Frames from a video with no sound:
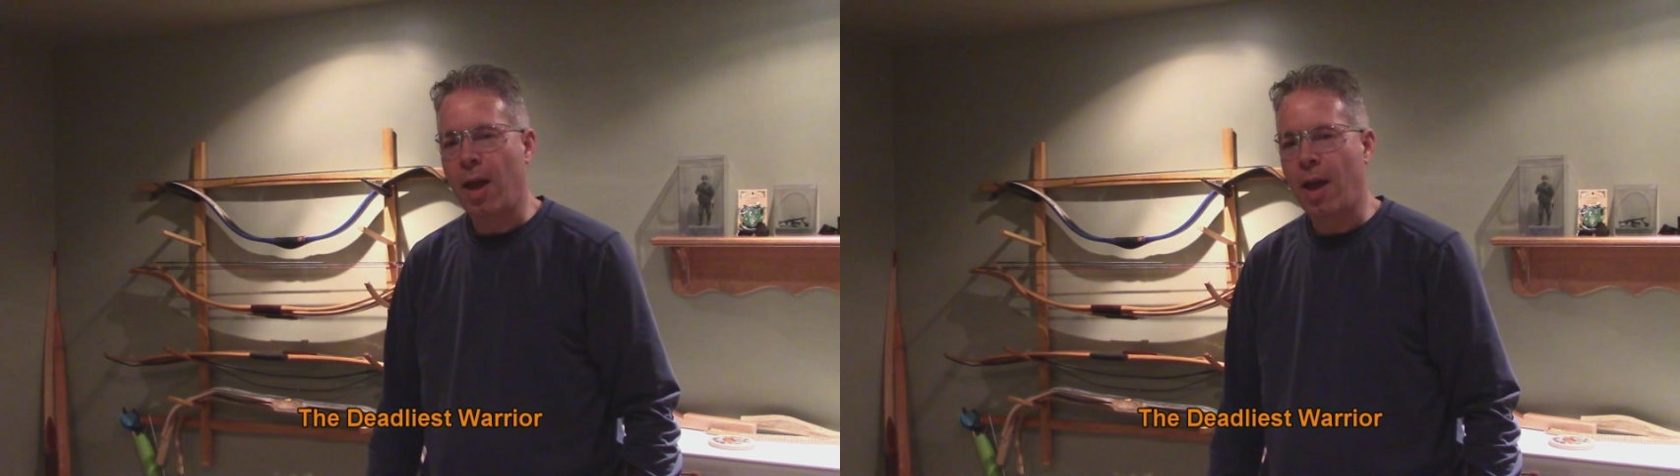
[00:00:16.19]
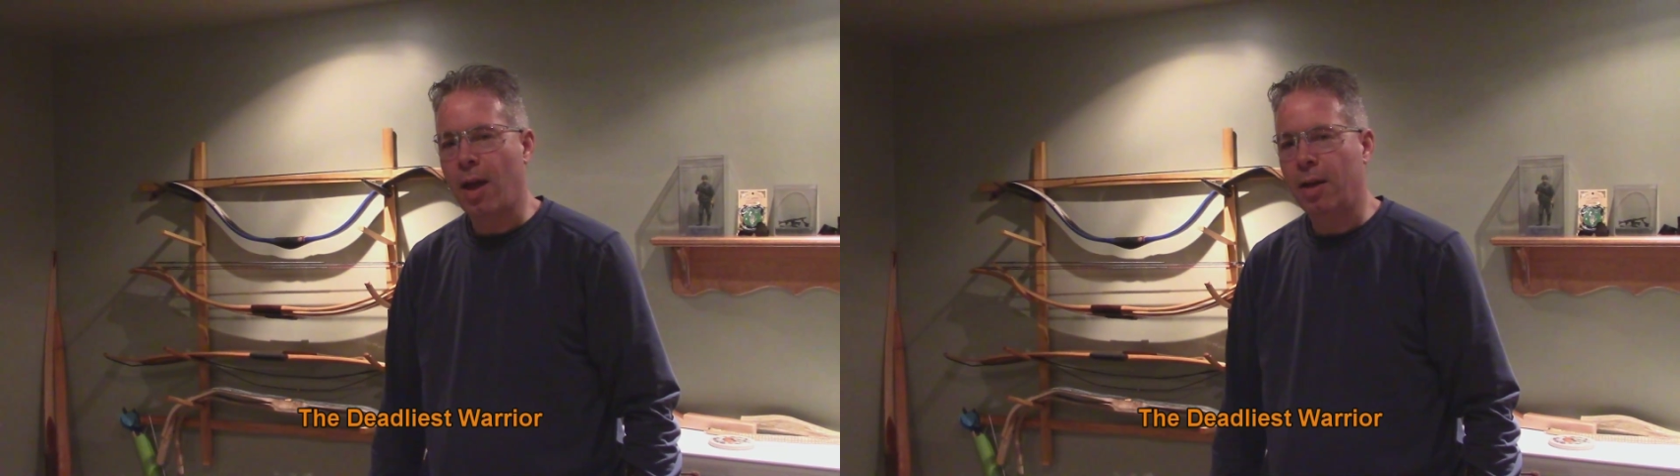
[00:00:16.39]

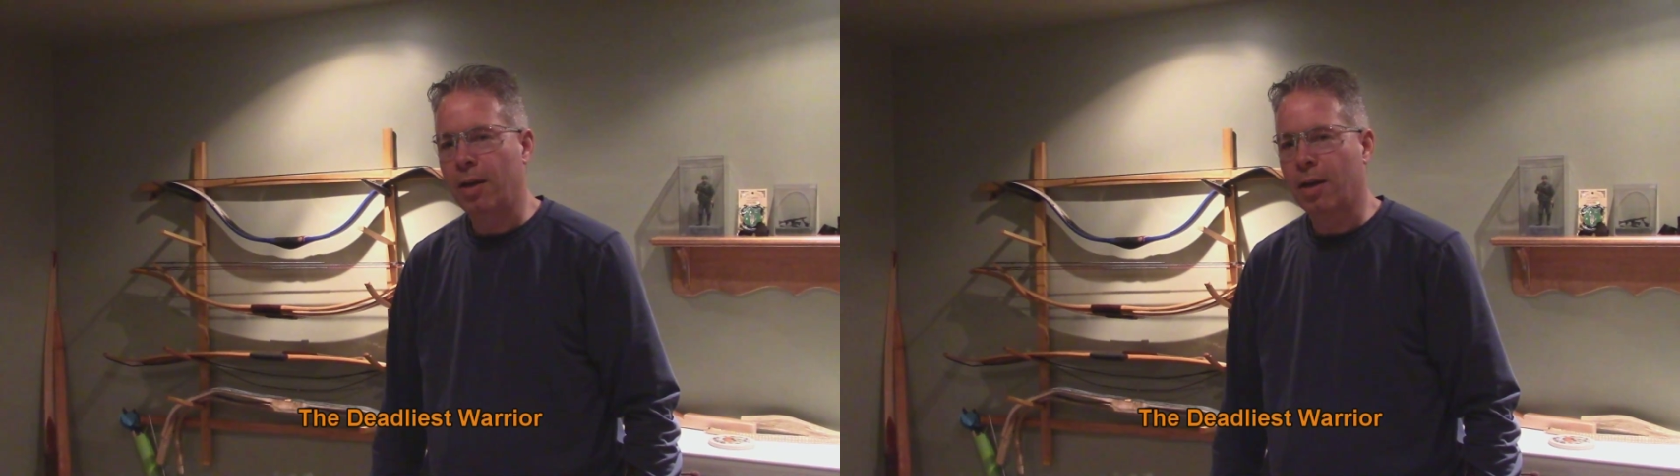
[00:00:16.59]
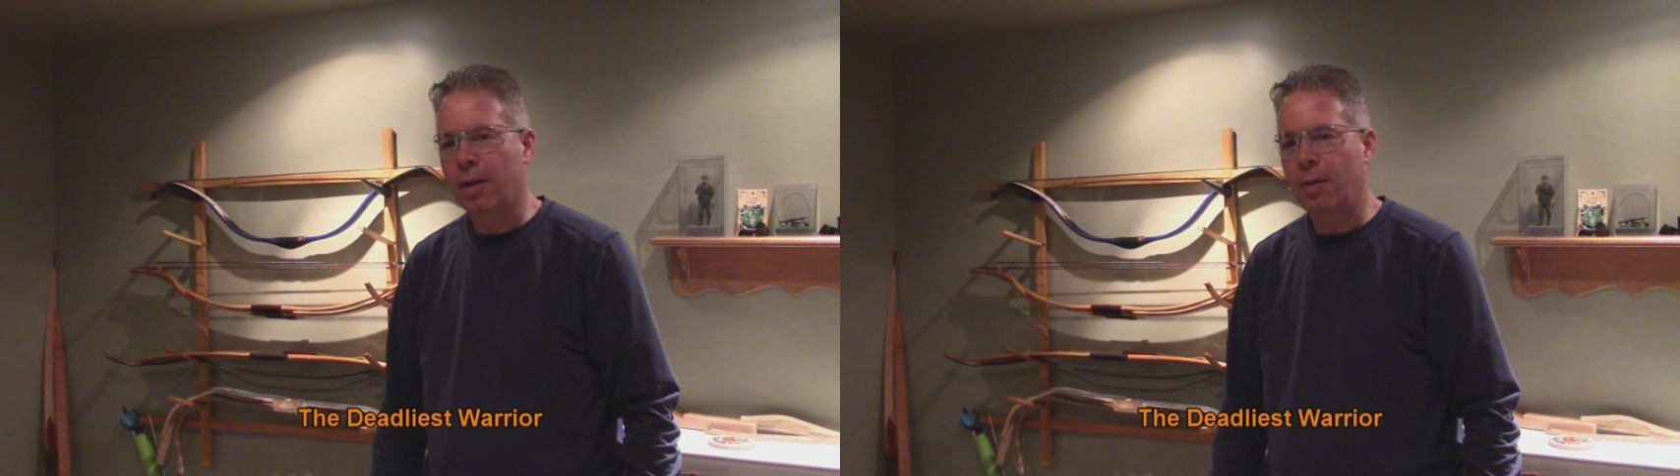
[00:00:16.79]

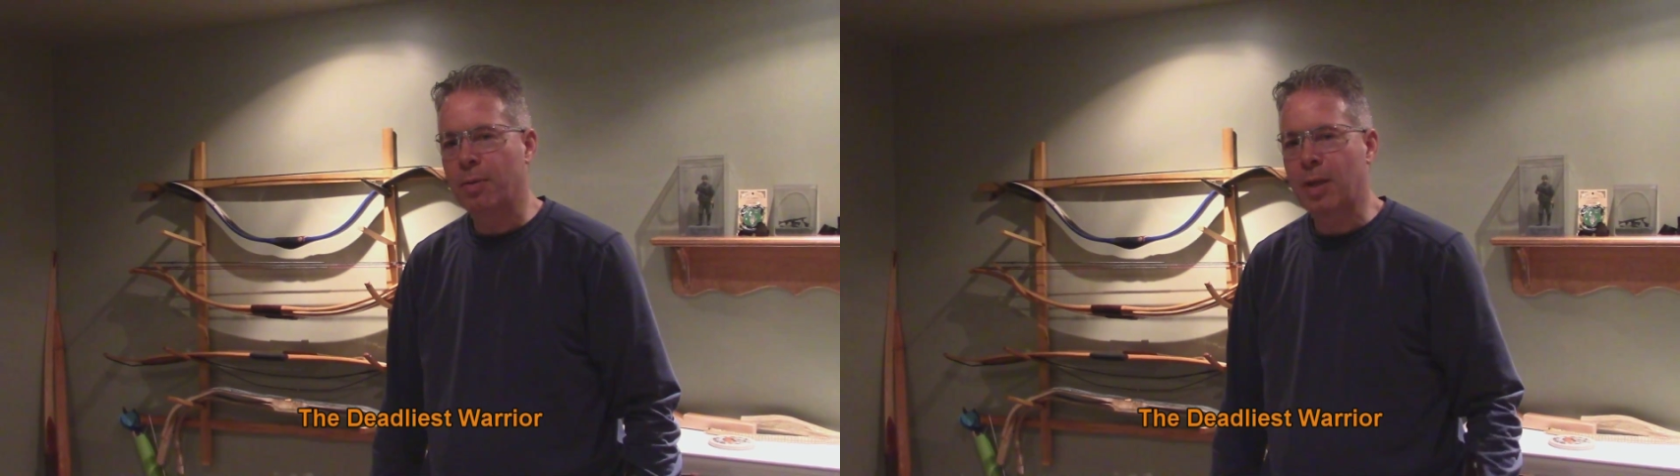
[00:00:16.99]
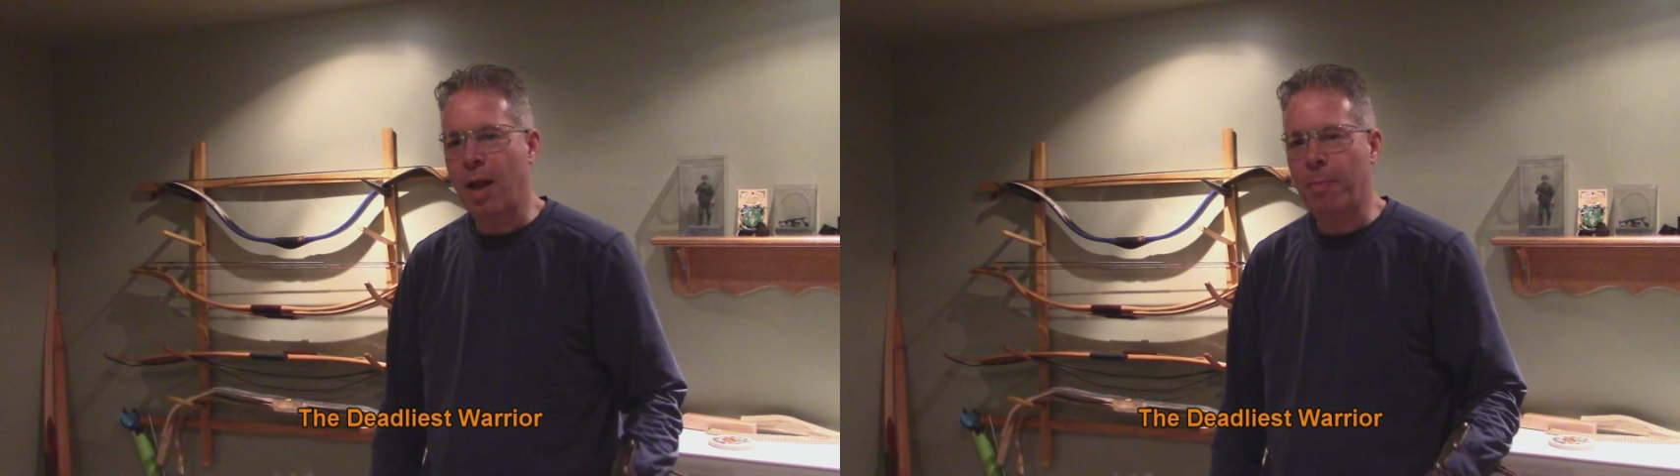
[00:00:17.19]
and
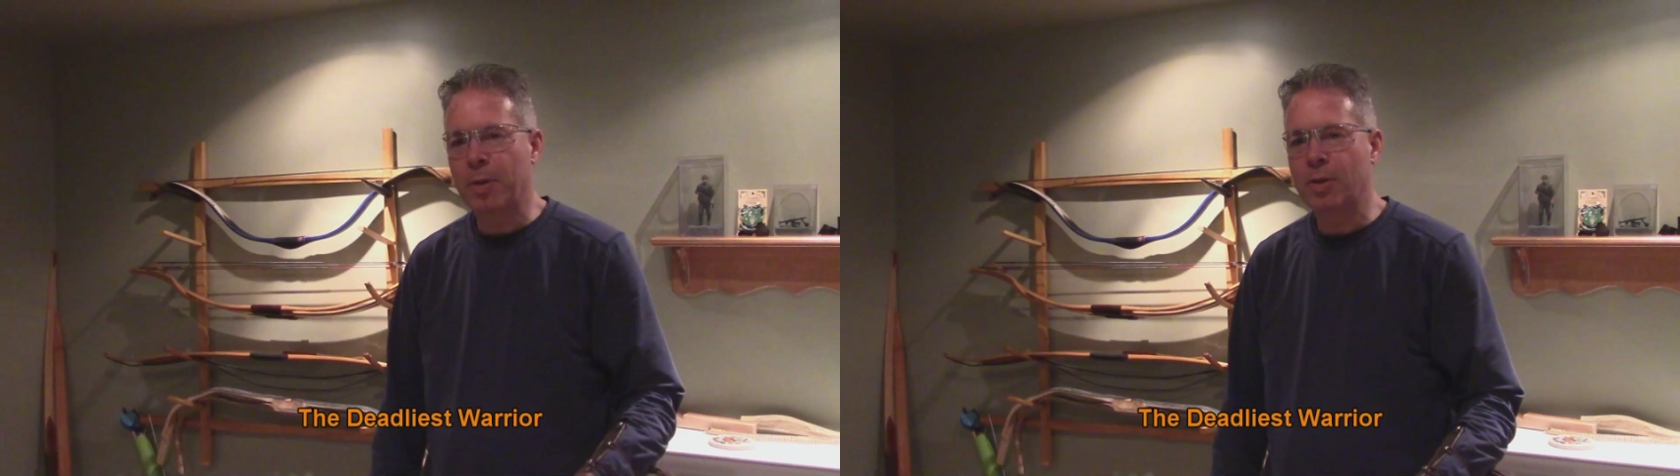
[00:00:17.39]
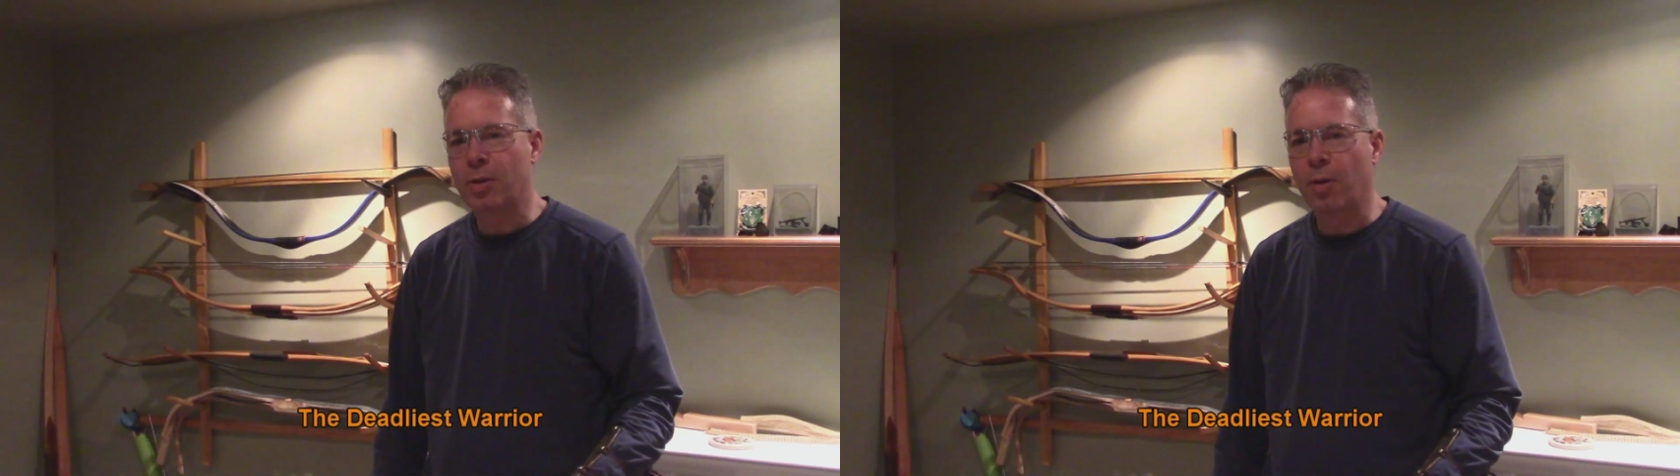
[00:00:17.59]
there was an
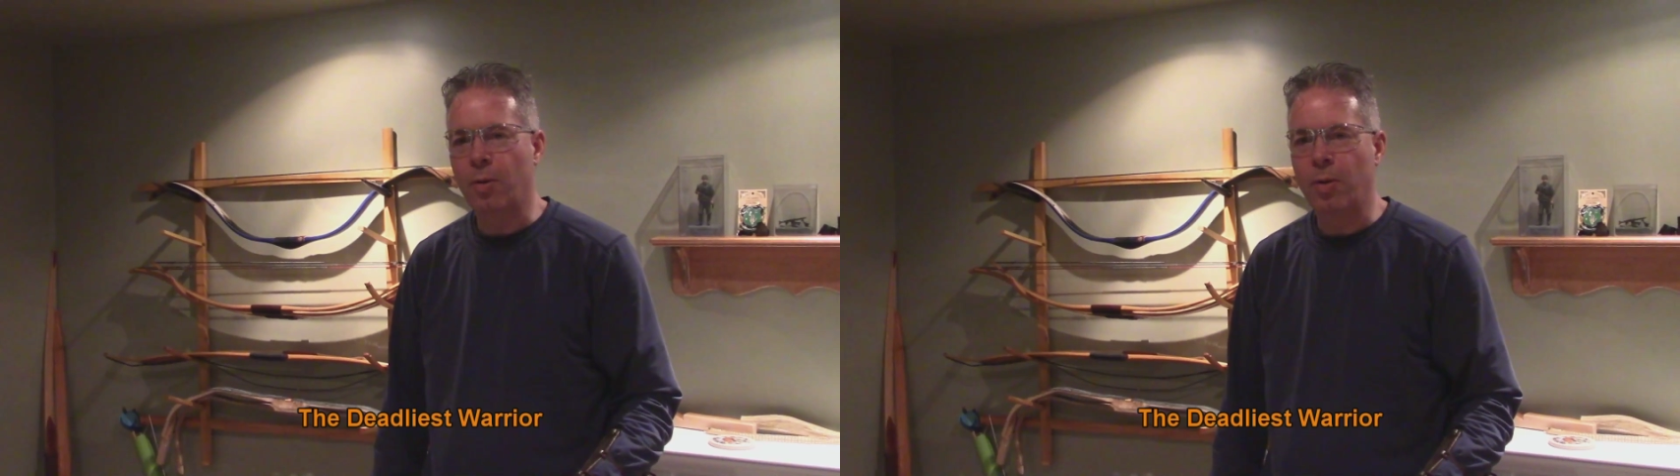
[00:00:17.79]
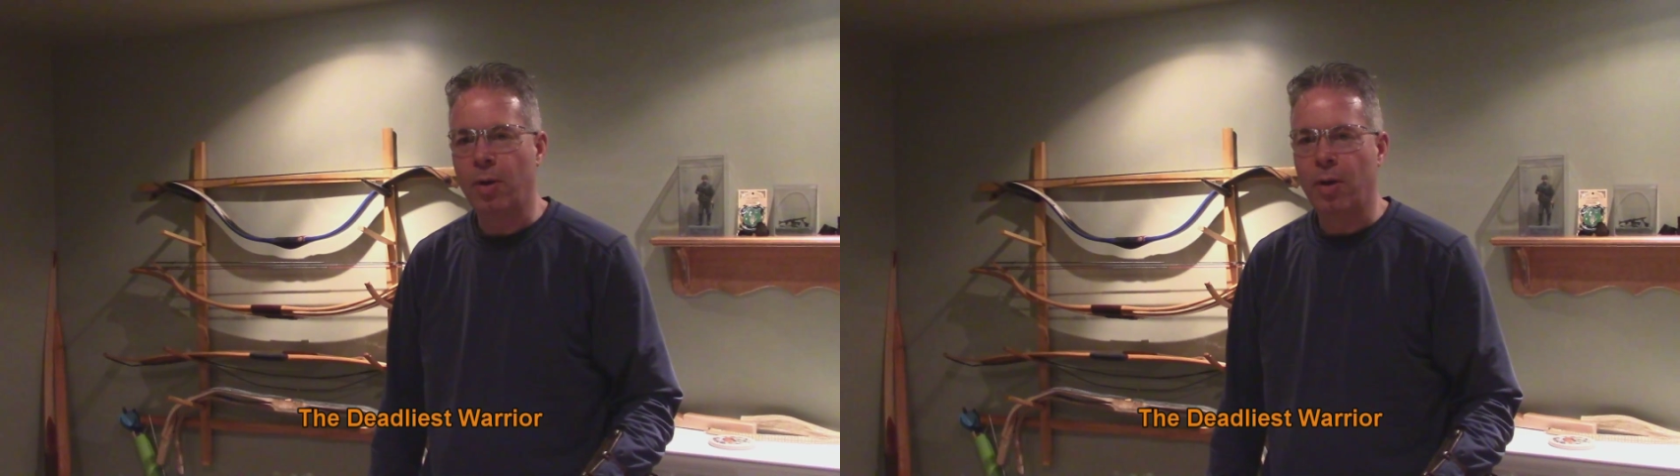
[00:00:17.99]

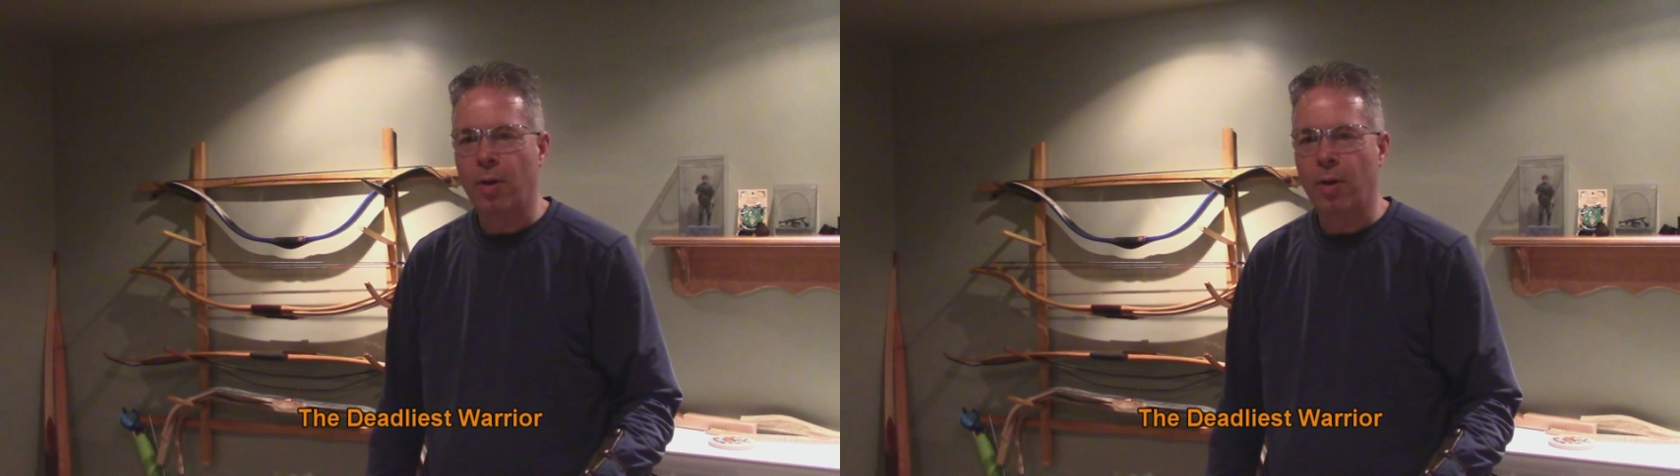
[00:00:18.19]
episode